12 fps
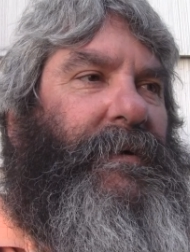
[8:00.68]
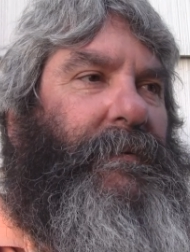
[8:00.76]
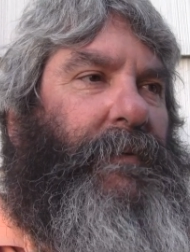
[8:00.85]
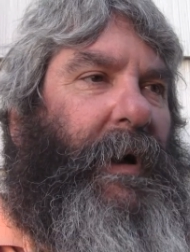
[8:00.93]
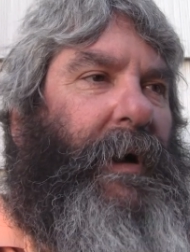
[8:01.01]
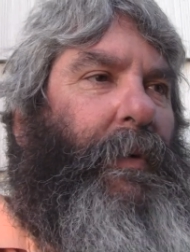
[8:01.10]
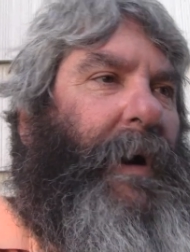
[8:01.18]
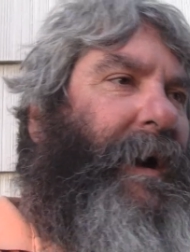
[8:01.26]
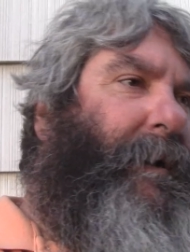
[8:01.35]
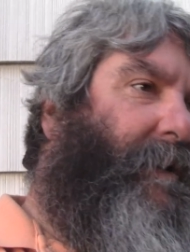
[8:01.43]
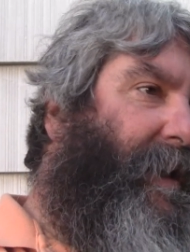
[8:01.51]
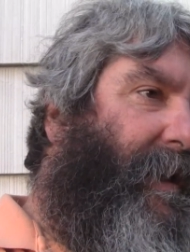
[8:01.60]
well,
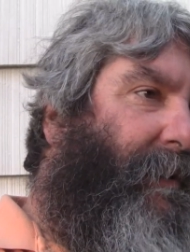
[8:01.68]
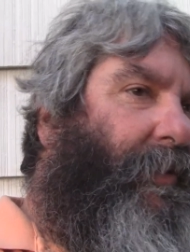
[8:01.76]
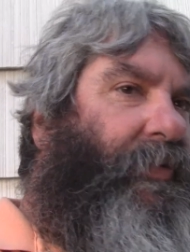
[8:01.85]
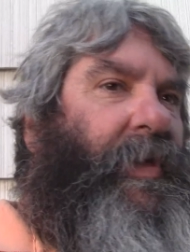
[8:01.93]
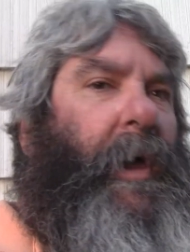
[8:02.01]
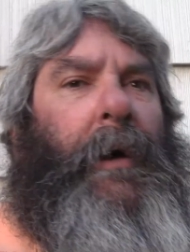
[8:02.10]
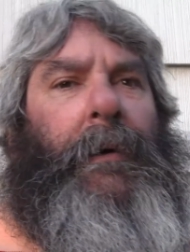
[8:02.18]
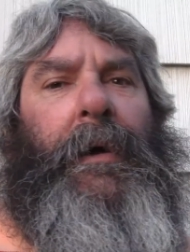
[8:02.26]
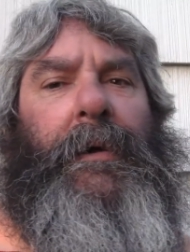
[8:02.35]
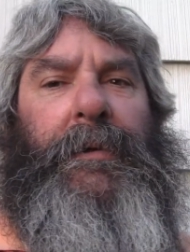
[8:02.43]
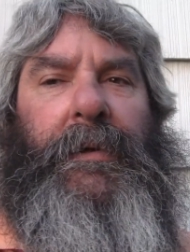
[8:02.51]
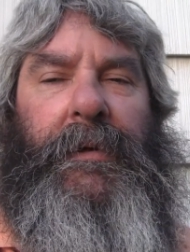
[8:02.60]
while he was go
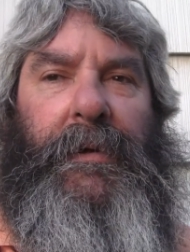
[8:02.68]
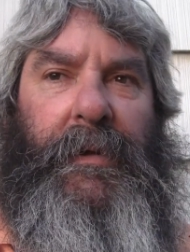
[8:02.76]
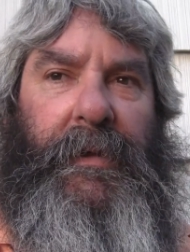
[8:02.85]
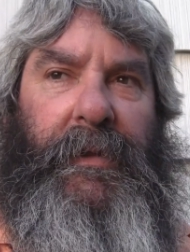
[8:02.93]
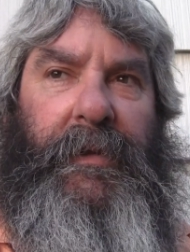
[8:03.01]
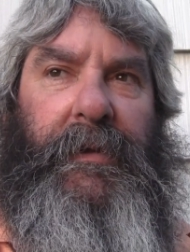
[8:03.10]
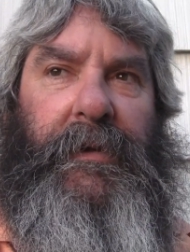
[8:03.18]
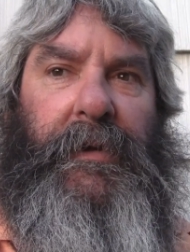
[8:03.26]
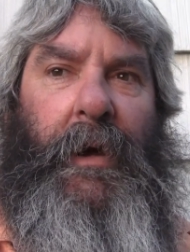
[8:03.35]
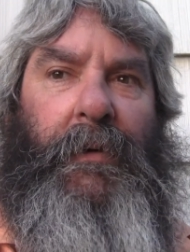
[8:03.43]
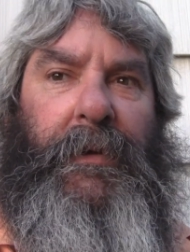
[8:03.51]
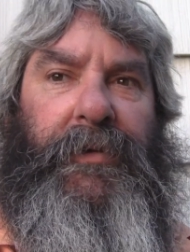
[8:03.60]

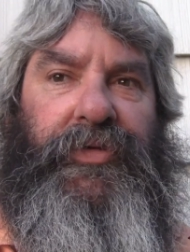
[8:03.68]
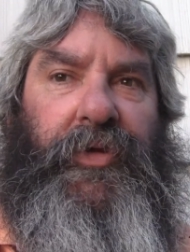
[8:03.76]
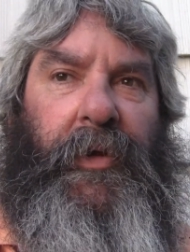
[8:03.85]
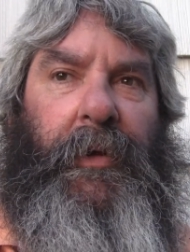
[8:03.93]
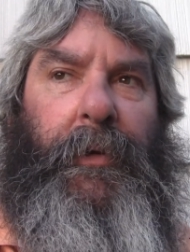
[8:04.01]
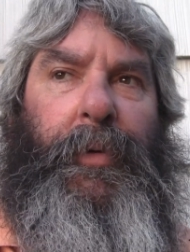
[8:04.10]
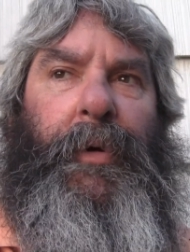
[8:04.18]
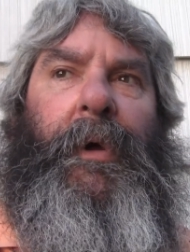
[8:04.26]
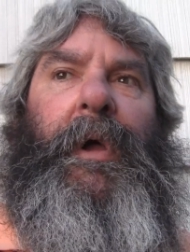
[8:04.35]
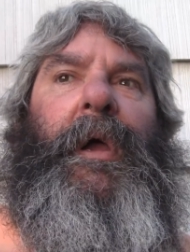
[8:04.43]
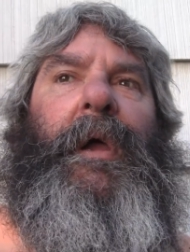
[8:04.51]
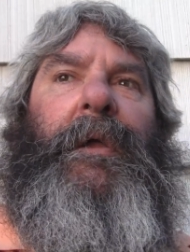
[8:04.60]
going to
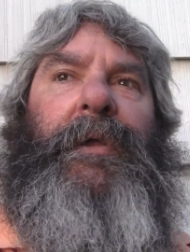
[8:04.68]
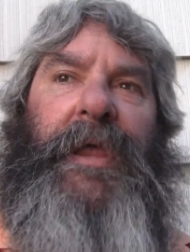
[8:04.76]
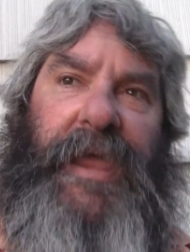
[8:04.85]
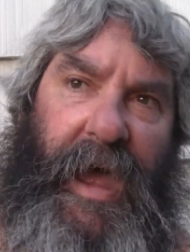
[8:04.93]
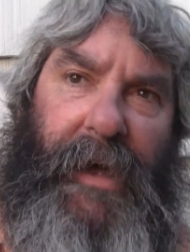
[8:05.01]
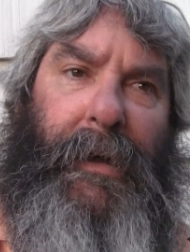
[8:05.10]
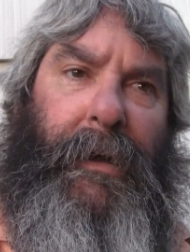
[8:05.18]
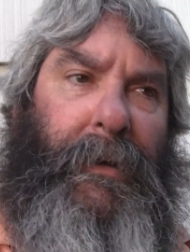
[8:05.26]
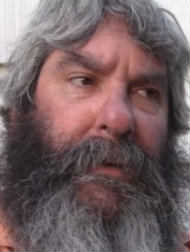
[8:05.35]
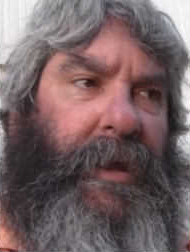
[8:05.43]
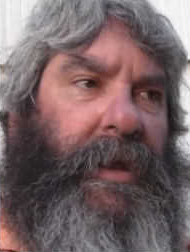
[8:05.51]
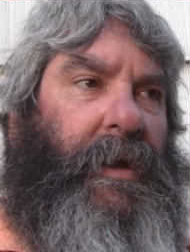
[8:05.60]
the
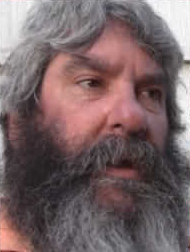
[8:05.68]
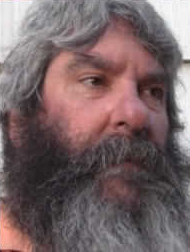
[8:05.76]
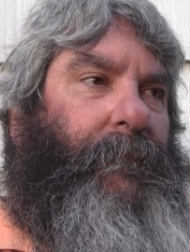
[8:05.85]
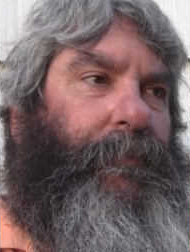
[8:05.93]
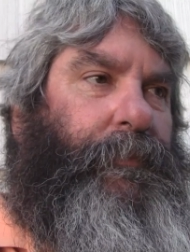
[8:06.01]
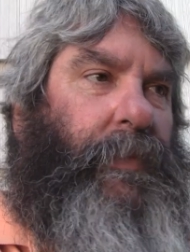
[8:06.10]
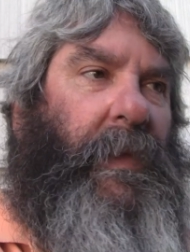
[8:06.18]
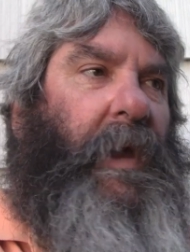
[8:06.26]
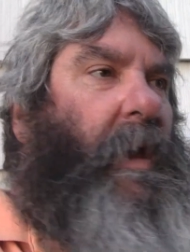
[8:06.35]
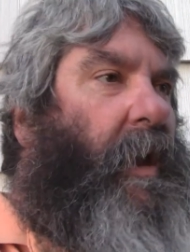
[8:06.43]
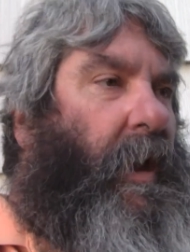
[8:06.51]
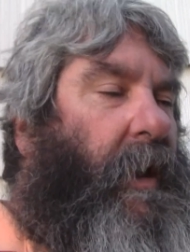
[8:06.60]
yard,
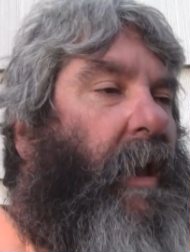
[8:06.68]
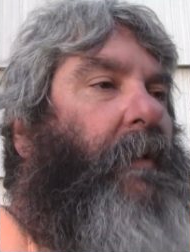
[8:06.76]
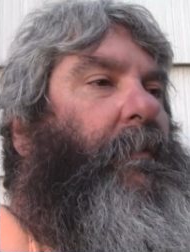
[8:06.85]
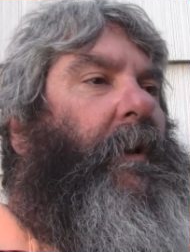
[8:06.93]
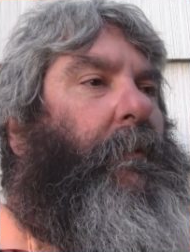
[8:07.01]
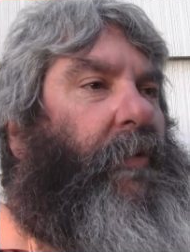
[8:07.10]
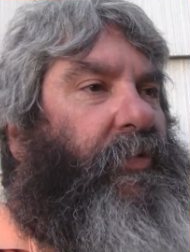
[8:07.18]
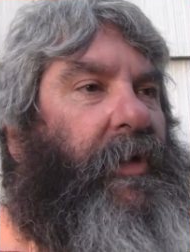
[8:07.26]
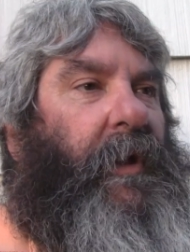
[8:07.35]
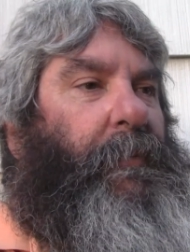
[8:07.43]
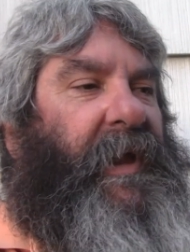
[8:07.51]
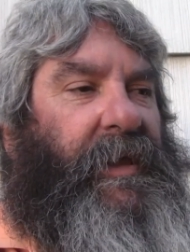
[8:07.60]
another one was
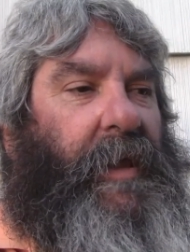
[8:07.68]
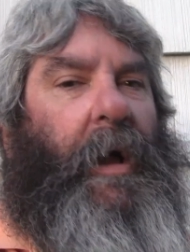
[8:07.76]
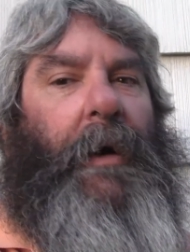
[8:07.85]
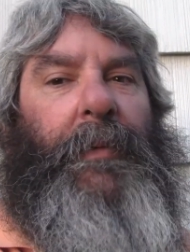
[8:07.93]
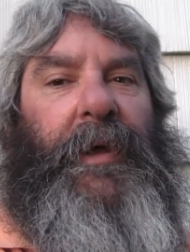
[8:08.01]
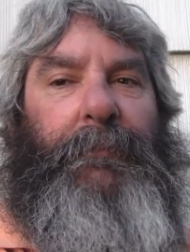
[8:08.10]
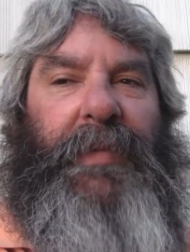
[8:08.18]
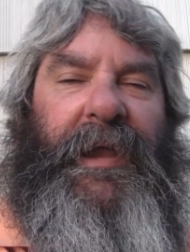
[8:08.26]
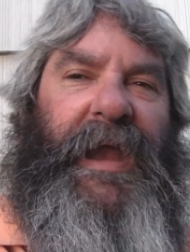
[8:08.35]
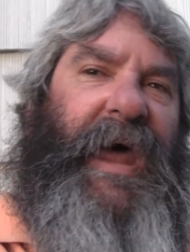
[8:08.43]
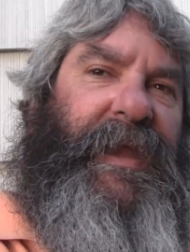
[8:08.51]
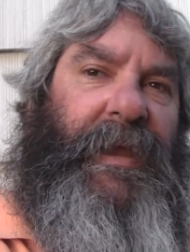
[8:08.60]
going to be coming,
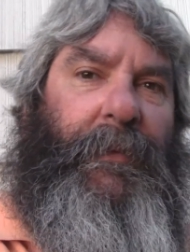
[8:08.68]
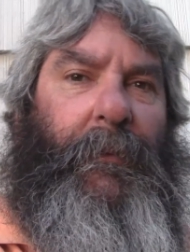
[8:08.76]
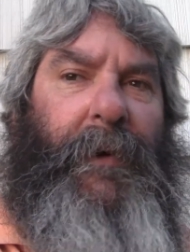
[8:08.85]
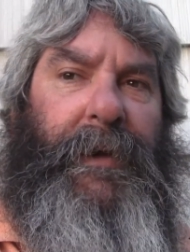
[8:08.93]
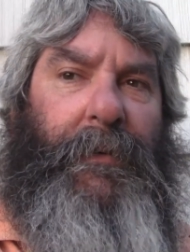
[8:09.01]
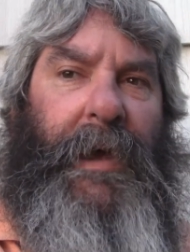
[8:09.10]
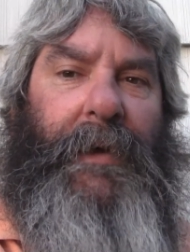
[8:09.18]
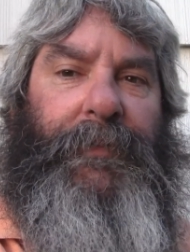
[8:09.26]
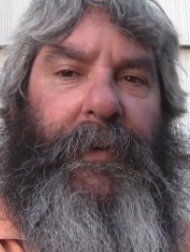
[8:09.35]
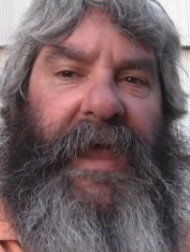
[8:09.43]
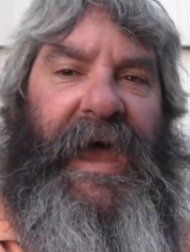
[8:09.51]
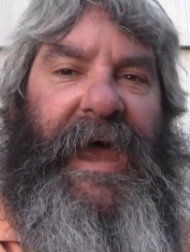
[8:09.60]
but I didn't wait around
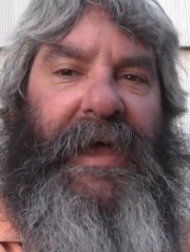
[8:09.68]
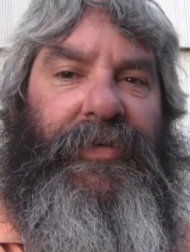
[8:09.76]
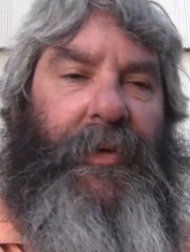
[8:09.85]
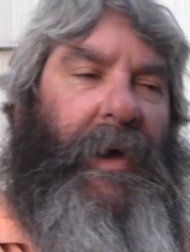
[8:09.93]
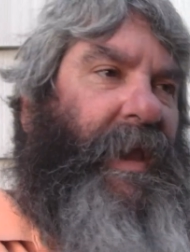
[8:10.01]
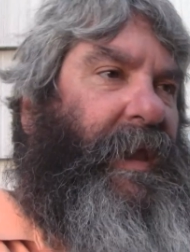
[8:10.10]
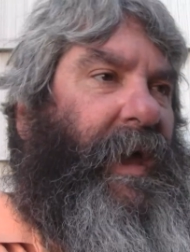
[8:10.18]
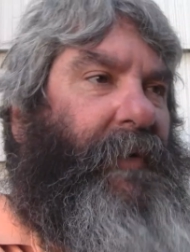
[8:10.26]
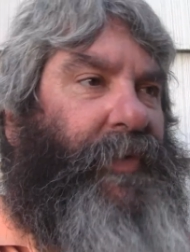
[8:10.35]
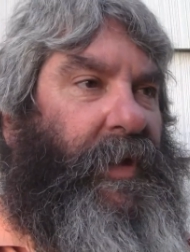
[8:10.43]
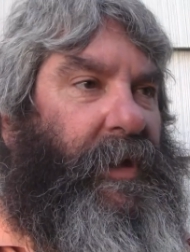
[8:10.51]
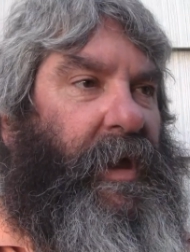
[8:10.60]
for that, so I
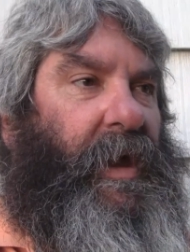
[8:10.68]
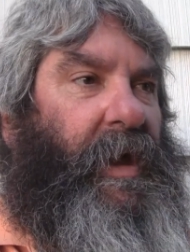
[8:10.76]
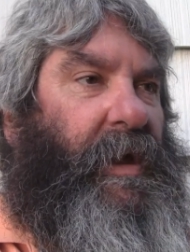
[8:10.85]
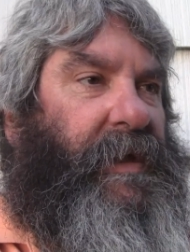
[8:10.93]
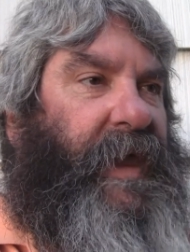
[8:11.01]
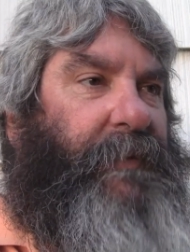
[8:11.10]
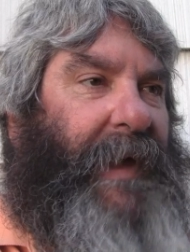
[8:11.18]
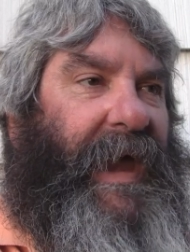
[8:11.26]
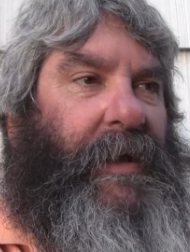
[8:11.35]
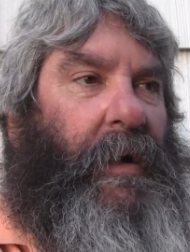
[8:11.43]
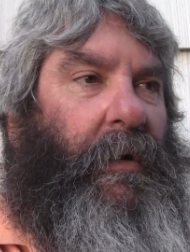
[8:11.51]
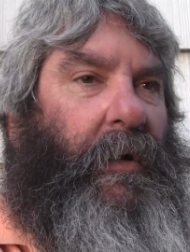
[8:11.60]
left and came
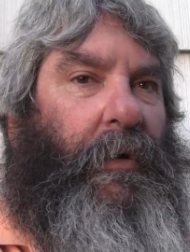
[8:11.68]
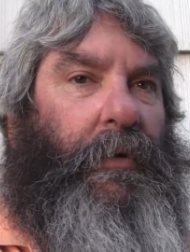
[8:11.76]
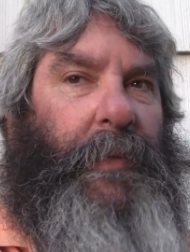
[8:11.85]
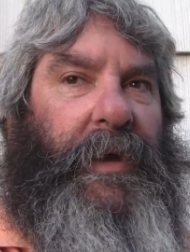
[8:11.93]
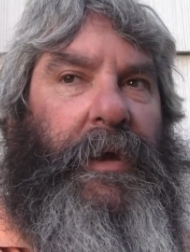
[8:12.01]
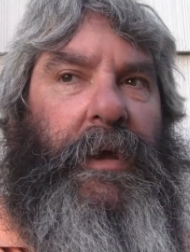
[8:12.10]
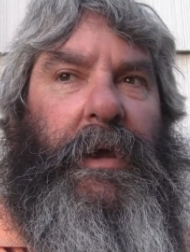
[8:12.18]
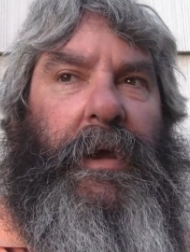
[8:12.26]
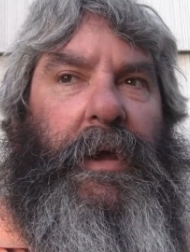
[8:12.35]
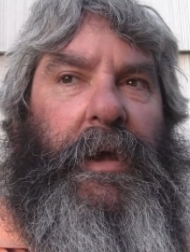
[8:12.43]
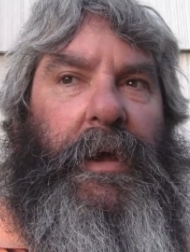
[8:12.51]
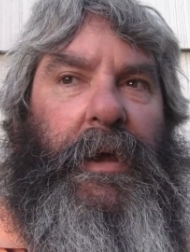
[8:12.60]
back home and
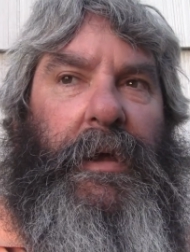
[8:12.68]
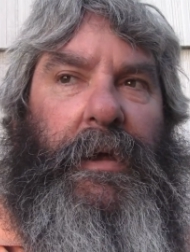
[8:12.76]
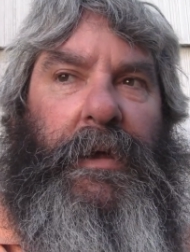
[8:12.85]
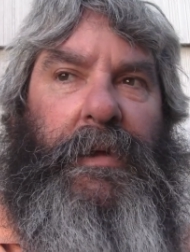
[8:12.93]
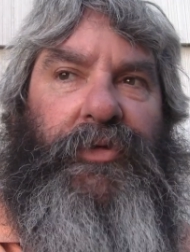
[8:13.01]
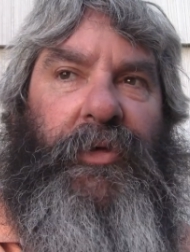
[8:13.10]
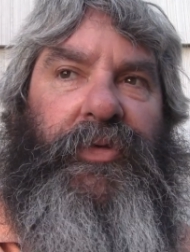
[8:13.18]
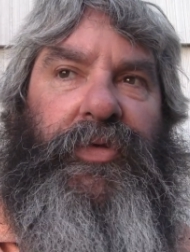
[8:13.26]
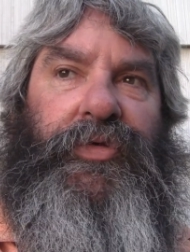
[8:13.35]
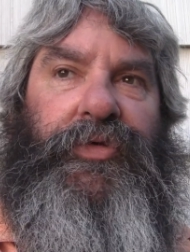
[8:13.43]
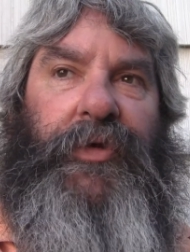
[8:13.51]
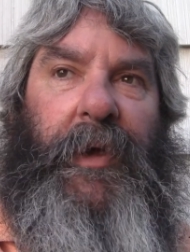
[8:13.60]
uh, just
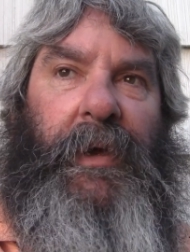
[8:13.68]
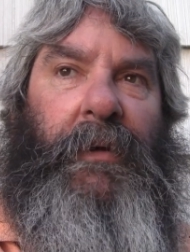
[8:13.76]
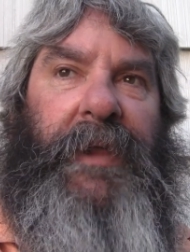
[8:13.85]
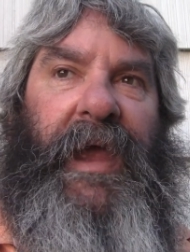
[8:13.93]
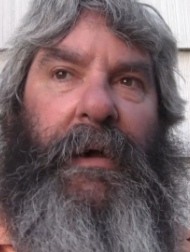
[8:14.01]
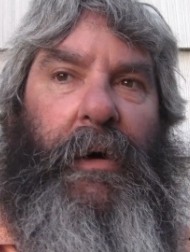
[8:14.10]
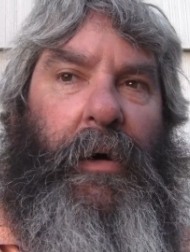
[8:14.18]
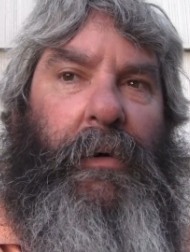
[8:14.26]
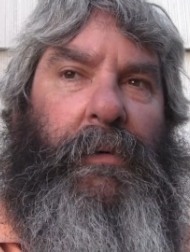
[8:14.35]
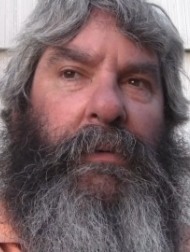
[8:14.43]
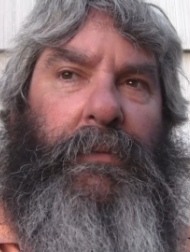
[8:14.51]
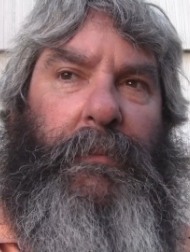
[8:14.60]
chilled at
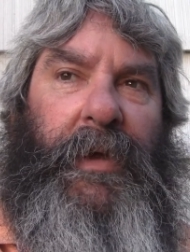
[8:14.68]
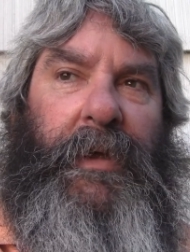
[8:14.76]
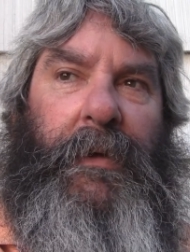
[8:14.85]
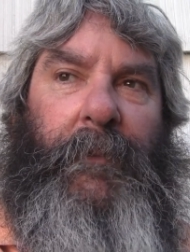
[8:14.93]
home.